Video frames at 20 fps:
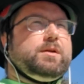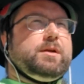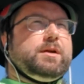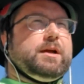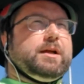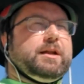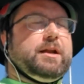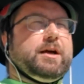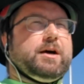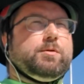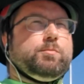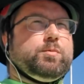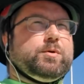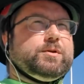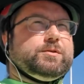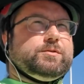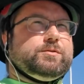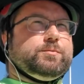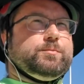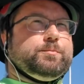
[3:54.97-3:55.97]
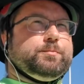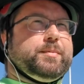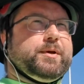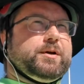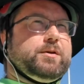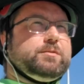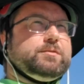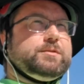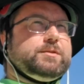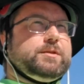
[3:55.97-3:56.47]
And I would
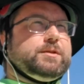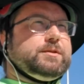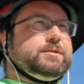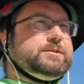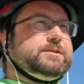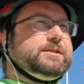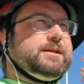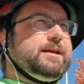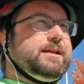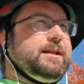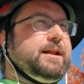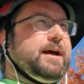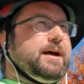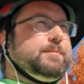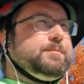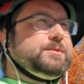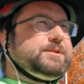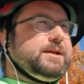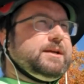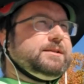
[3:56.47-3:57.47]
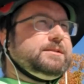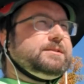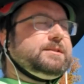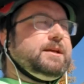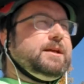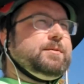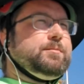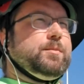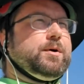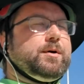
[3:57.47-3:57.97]
build the synapses
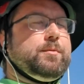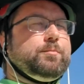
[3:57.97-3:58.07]
in my